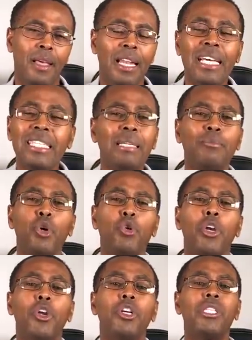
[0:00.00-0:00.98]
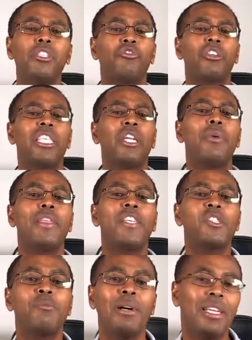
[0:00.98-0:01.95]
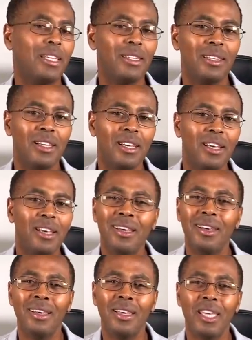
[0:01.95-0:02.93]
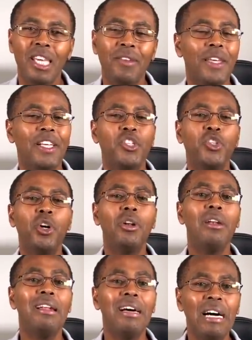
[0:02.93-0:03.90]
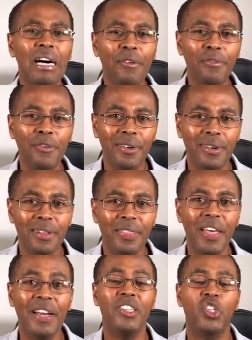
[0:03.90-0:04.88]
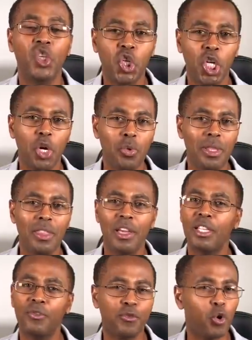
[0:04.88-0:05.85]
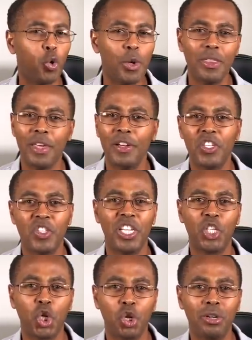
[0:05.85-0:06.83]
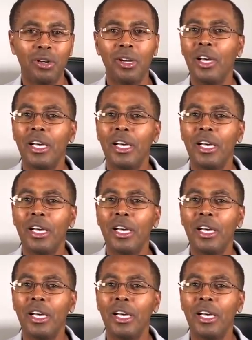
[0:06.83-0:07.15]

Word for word: Let him know you're not interested with his money. If there's no love that is genuine, that is flowing, that is natural,